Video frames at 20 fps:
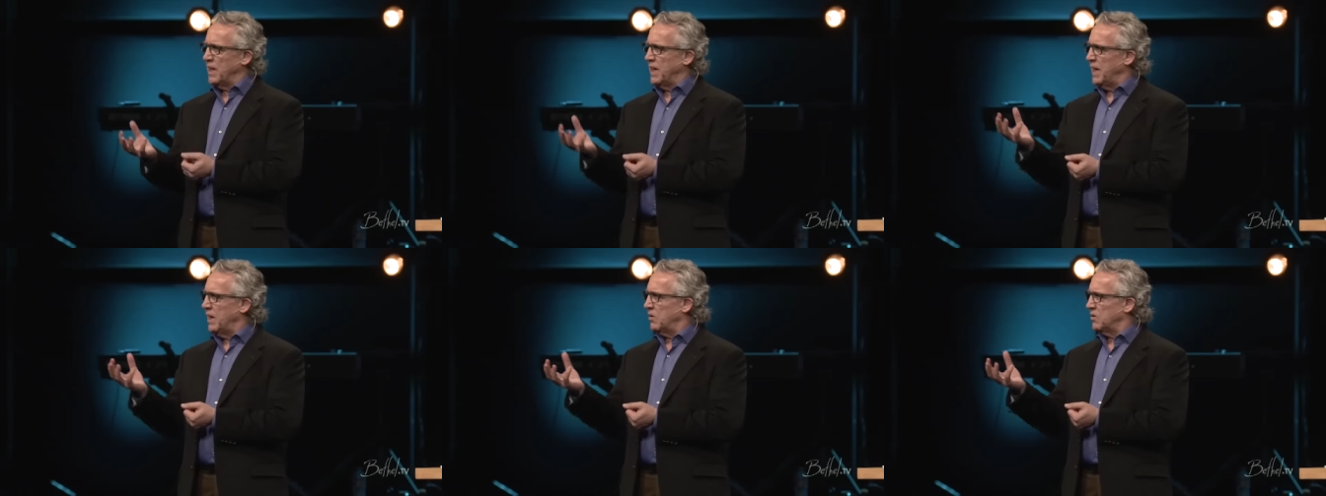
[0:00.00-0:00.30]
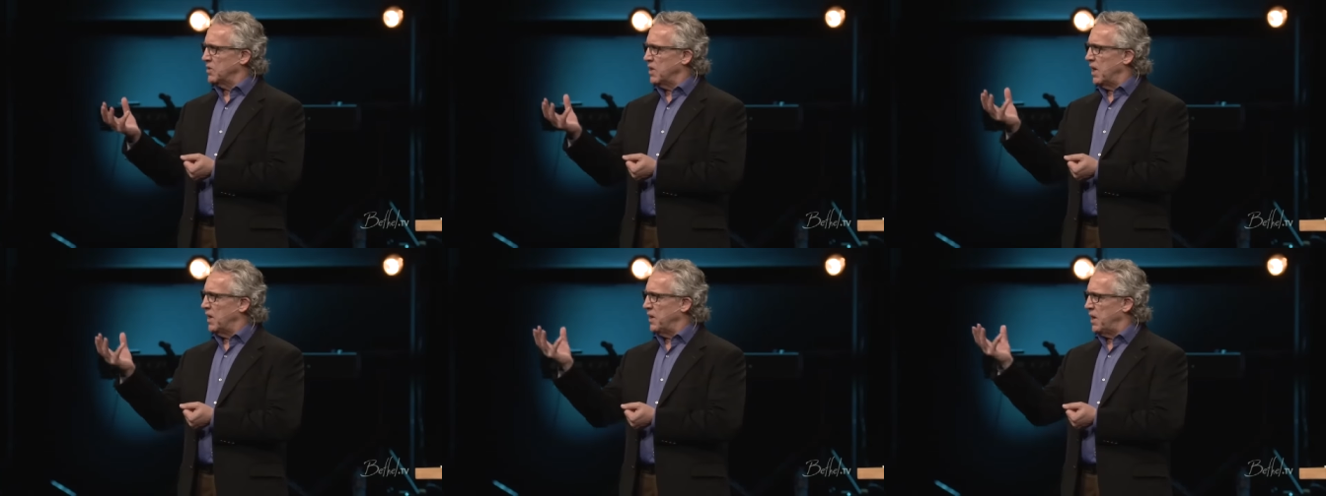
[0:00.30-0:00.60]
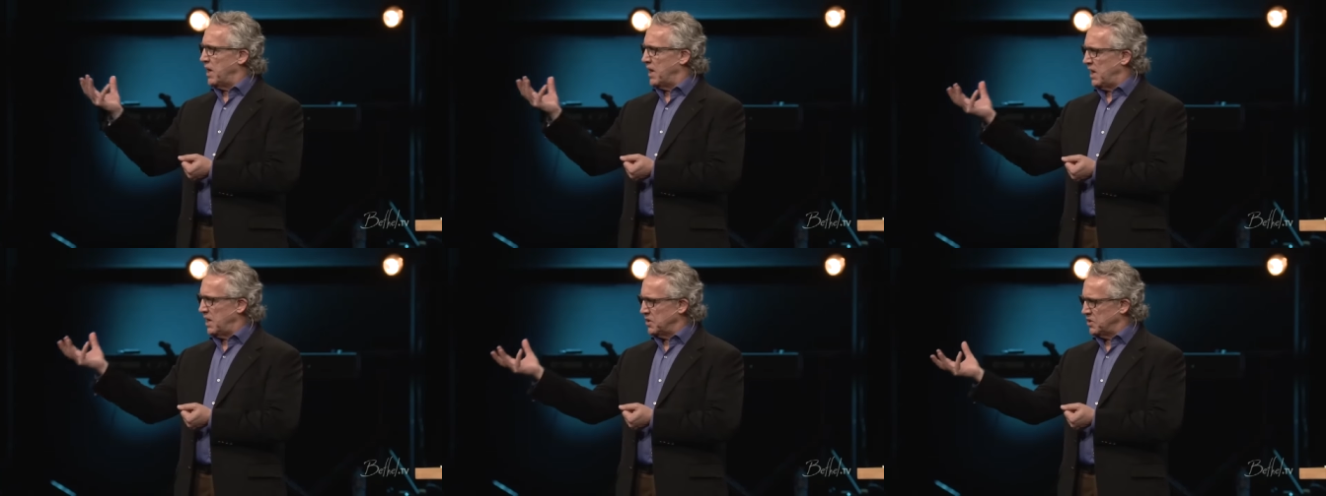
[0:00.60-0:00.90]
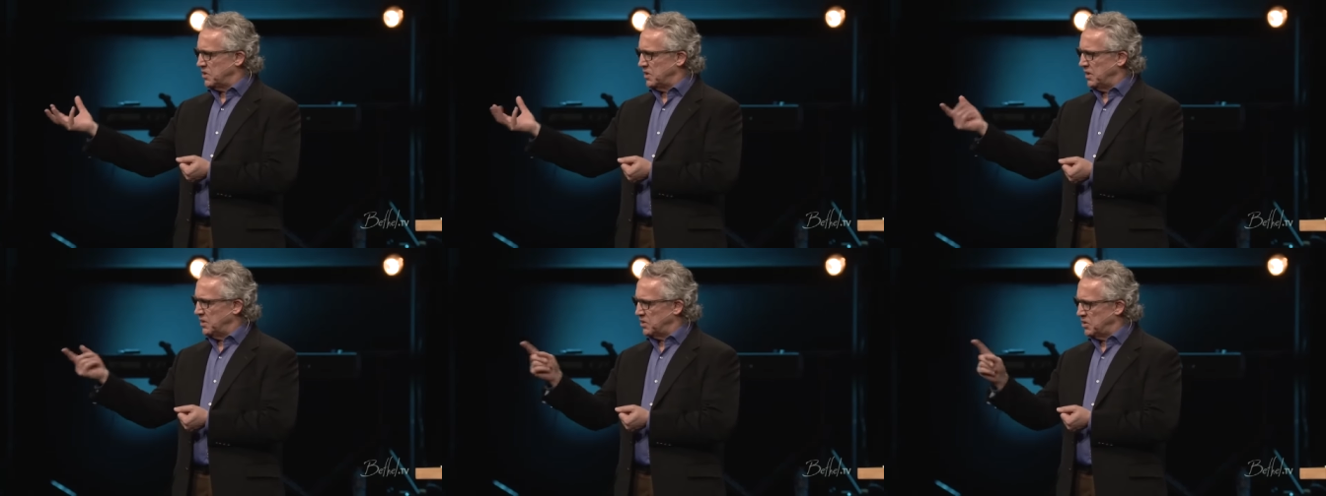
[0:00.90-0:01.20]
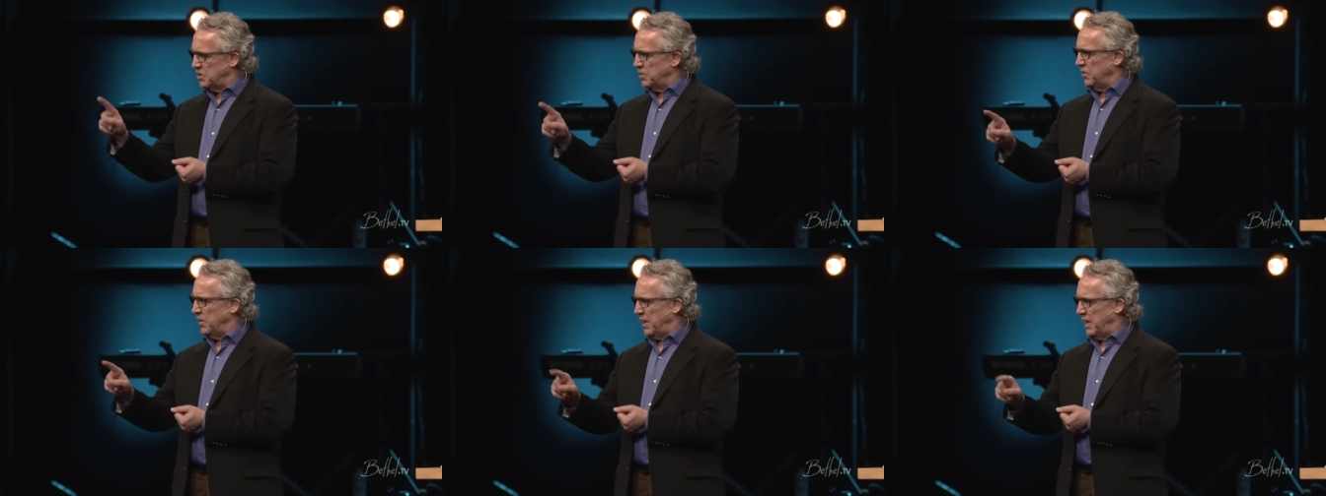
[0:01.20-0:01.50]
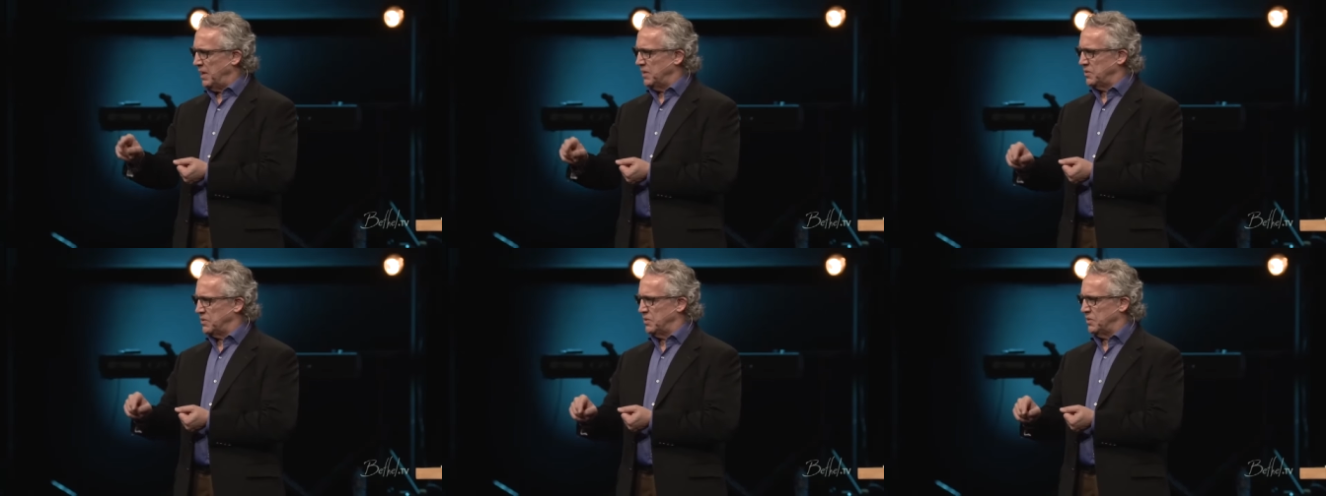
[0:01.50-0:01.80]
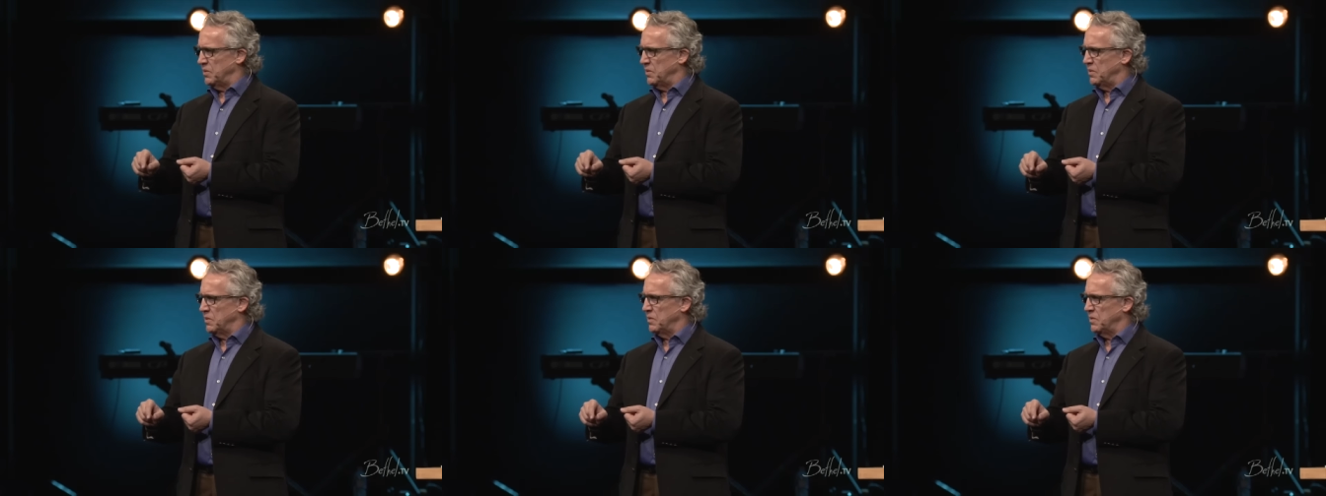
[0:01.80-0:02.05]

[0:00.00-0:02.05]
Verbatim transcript: held God hostage to an answer.